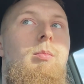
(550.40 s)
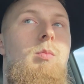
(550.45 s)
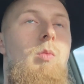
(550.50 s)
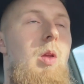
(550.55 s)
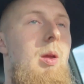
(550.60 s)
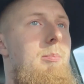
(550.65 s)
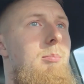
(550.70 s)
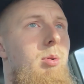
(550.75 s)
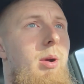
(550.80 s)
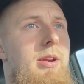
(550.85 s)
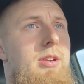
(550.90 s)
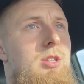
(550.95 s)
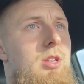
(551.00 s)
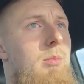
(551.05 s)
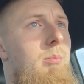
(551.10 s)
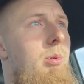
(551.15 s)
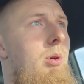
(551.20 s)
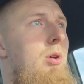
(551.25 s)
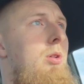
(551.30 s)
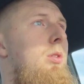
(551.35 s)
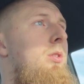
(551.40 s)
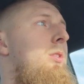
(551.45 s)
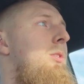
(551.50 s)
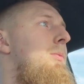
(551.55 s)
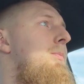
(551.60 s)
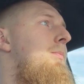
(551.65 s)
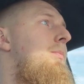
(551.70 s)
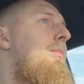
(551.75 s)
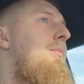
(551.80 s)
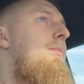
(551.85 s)
embrace the bulk,
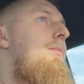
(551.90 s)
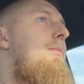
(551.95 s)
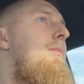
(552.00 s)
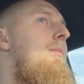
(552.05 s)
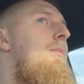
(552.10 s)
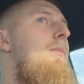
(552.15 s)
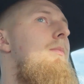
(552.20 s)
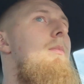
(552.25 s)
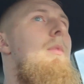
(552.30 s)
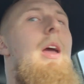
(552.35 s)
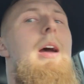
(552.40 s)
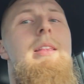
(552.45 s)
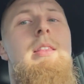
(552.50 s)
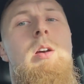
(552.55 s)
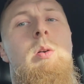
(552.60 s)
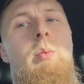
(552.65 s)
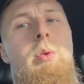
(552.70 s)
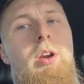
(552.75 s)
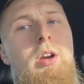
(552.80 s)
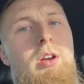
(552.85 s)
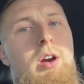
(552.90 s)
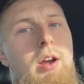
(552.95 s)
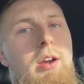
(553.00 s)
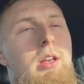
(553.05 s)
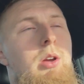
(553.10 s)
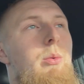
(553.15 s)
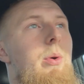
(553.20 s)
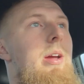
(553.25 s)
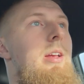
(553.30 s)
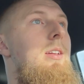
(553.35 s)
and then when you're
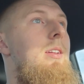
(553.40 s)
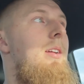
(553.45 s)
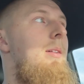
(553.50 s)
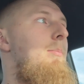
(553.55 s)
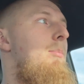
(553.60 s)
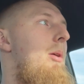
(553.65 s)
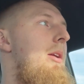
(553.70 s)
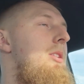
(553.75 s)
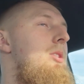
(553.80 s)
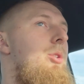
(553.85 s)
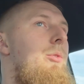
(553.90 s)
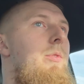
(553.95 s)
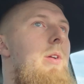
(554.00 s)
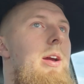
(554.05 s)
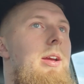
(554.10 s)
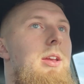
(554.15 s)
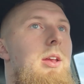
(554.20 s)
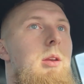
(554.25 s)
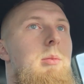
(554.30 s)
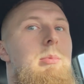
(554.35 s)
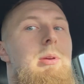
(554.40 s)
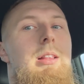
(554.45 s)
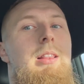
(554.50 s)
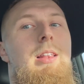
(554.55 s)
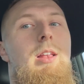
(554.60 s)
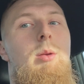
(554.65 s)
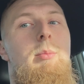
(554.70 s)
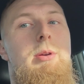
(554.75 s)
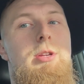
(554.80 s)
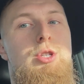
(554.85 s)
cutting weight, embrace the fact you're gonna be a
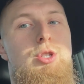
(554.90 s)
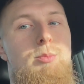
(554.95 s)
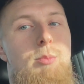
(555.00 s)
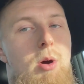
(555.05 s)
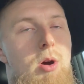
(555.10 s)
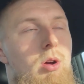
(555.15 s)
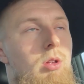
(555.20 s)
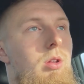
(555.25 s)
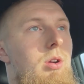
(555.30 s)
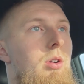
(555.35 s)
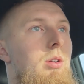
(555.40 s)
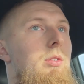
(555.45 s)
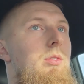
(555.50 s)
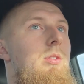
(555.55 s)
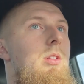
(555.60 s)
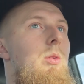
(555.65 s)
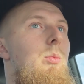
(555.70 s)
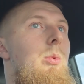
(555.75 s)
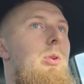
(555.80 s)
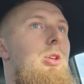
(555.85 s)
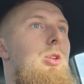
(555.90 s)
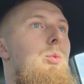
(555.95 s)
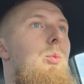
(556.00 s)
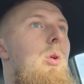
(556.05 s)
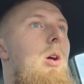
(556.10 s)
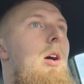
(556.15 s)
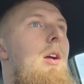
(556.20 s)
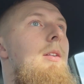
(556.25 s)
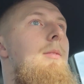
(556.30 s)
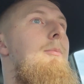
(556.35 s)
little bit smaller than what you
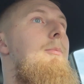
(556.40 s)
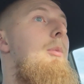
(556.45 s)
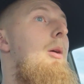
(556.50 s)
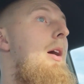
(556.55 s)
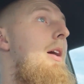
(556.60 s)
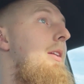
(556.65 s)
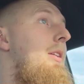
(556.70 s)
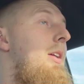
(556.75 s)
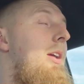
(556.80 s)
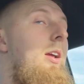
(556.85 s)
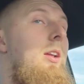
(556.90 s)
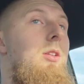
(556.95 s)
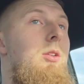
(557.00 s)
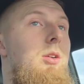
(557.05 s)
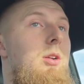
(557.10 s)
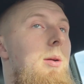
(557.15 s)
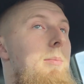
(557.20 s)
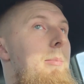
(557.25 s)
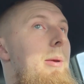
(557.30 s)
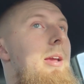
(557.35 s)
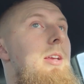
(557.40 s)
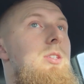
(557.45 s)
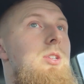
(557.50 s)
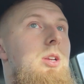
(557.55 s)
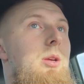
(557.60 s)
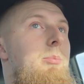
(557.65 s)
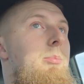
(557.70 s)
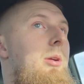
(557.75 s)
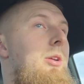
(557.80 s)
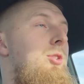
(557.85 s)
want, but you're gonna look amazing
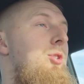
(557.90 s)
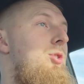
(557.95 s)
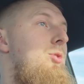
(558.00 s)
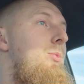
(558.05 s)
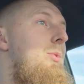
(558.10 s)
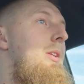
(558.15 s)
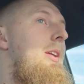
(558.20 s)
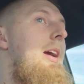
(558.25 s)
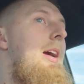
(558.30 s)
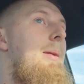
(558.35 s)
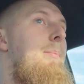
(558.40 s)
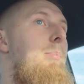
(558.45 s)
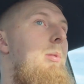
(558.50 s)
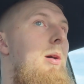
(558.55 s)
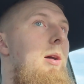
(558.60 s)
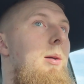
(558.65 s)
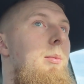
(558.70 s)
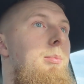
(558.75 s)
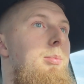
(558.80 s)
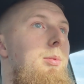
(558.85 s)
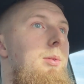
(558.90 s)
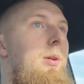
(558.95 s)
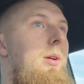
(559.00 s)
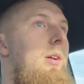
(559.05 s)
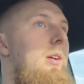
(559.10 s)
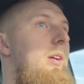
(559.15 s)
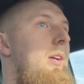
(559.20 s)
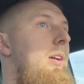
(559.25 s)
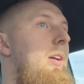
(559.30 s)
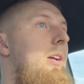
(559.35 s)
in pictures when you got a pump,
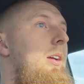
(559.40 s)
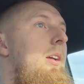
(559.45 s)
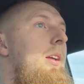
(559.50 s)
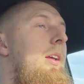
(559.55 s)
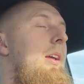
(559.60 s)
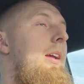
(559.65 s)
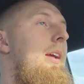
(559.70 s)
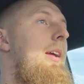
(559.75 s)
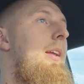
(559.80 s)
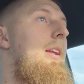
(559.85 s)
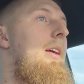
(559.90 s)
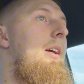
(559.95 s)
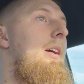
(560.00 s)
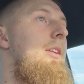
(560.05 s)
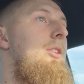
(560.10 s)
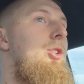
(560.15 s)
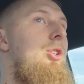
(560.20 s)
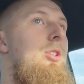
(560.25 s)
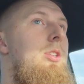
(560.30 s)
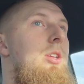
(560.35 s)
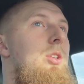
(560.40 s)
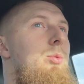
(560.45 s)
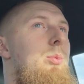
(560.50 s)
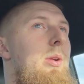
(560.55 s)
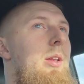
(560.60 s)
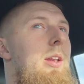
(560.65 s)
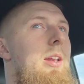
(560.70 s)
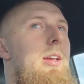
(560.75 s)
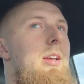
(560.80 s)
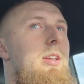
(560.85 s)
and it just is what
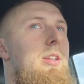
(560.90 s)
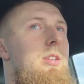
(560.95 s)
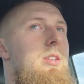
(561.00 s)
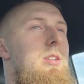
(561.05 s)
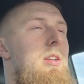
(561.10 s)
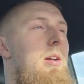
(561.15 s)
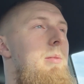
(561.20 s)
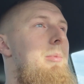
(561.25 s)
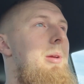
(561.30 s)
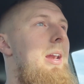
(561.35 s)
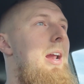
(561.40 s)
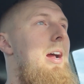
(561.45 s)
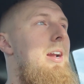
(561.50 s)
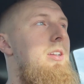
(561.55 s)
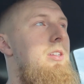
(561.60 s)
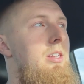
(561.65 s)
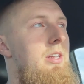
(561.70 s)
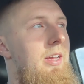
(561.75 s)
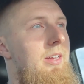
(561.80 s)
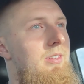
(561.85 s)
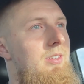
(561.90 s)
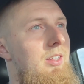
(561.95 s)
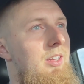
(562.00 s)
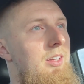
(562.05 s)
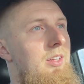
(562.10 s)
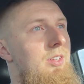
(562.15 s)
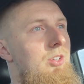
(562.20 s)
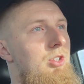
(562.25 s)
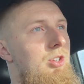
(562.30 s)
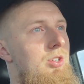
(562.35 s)
it is. I mean, honestly, I
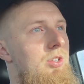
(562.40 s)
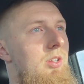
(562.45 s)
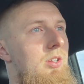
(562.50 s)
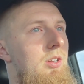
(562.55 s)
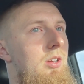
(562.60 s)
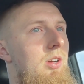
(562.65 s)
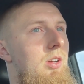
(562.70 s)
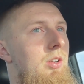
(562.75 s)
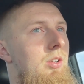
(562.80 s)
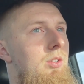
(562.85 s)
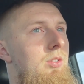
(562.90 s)
think just a